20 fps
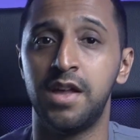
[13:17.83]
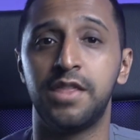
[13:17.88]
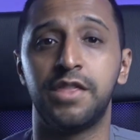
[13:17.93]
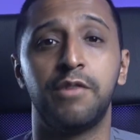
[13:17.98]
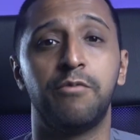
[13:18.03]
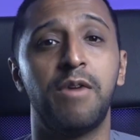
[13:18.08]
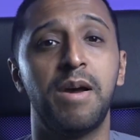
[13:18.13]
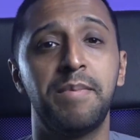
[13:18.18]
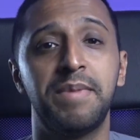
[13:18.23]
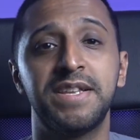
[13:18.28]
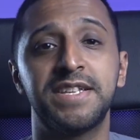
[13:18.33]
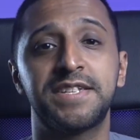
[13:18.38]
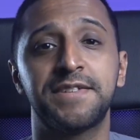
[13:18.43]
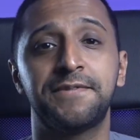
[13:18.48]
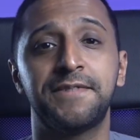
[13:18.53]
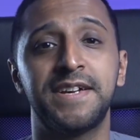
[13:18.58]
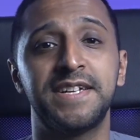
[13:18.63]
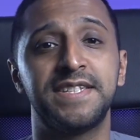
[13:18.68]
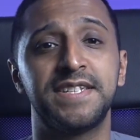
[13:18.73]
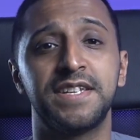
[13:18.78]
The web
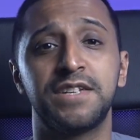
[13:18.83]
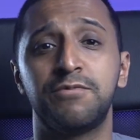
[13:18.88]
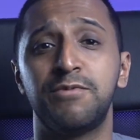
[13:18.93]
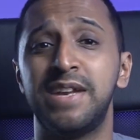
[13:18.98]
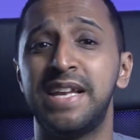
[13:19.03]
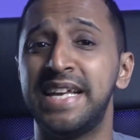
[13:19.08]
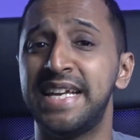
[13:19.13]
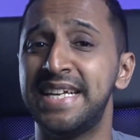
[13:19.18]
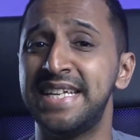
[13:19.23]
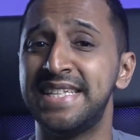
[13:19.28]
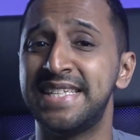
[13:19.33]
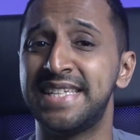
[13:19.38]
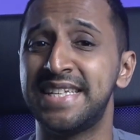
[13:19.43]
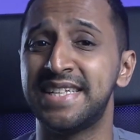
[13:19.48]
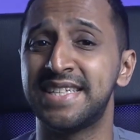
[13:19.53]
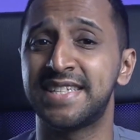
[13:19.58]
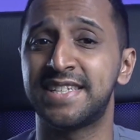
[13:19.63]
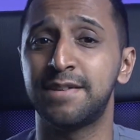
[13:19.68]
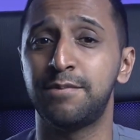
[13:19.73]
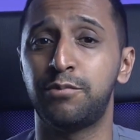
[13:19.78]
interface is really easy
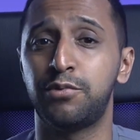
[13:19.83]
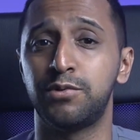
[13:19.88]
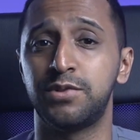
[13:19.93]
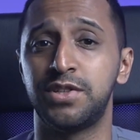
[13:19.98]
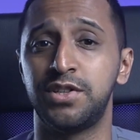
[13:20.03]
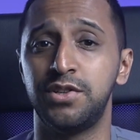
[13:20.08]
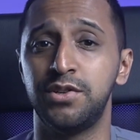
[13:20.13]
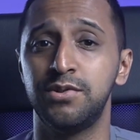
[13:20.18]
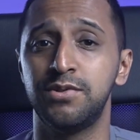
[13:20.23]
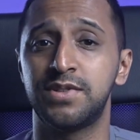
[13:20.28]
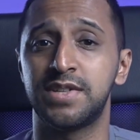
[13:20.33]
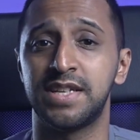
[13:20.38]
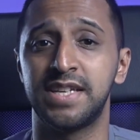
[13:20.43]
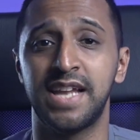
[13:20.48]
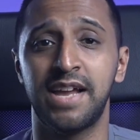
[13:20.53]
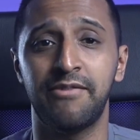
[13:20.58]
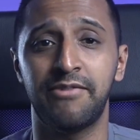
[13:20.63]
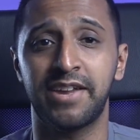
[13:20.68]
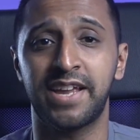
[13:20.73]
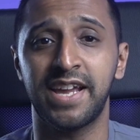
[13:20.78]
and simple to use and
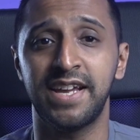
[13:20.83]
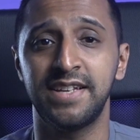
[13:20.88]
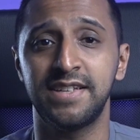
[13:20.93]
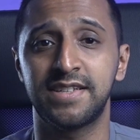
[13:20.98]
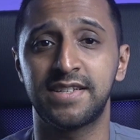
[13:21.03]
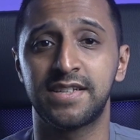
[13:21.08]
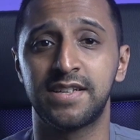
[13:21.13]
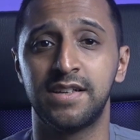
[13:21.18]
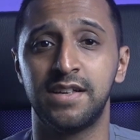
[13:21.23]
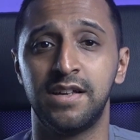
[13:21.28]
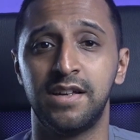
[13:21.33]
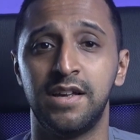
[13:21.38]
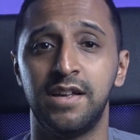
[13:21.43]
navigate.